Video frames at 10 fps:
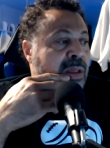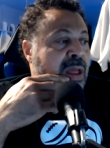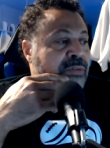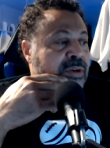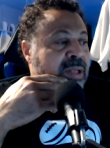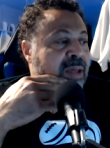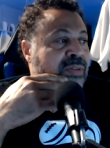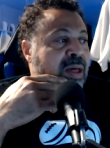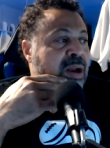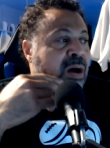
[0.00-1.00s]
if you take
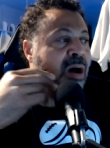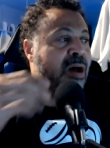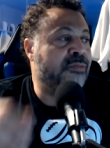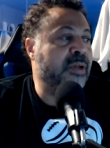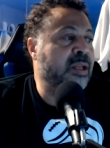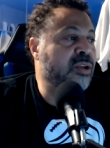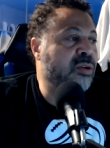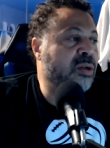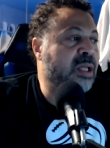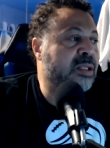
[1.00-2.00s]
that off and you
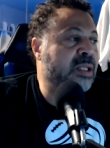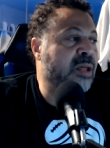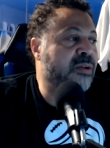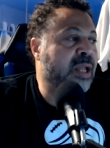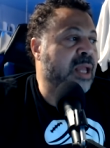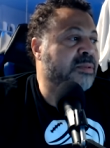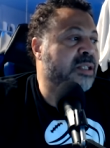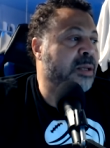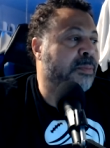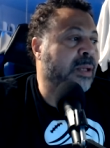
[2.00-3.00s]
look at the other games
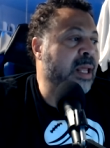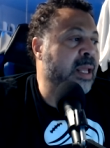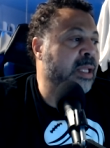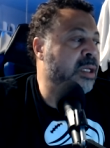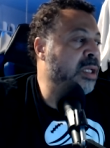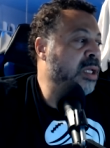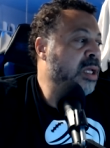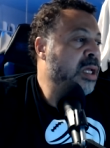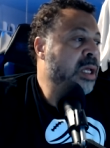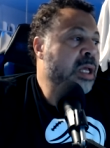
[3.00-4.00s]
that he played,
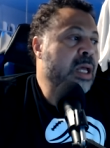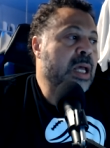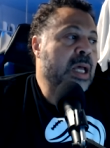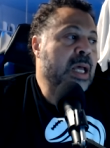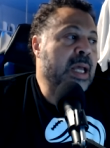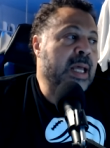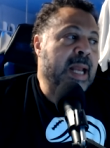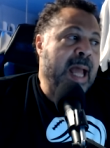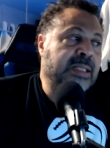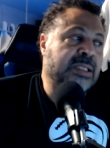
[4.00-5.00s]
it
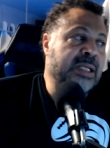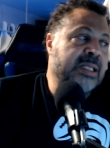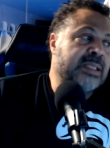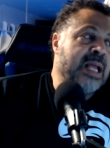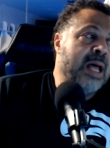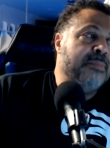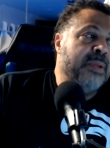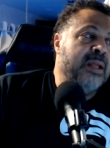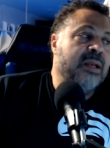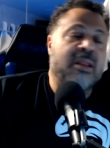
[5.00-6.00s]
actually has not
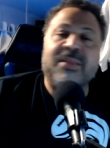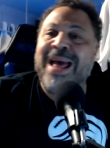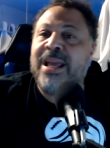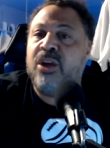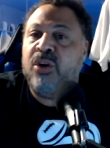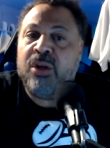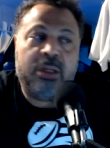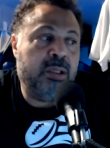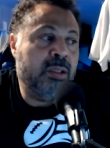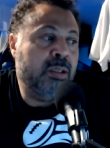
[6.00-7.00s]
been that
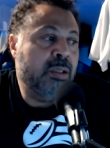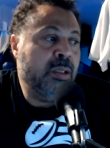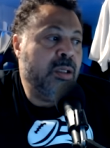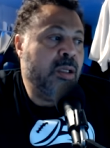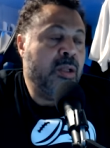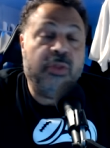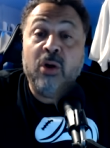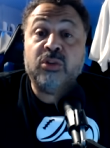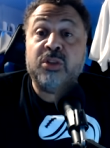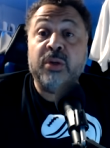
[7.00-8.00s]
good.
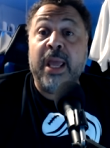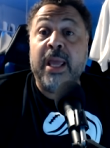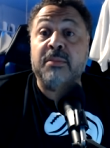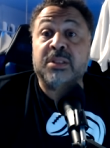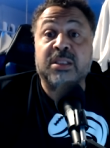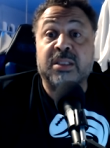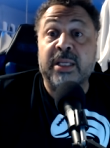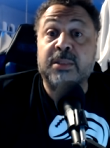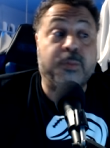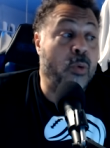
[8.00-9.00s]
Those two games,
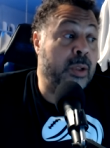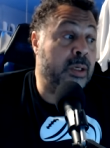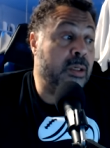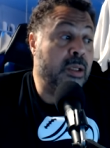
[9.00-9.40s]
6.2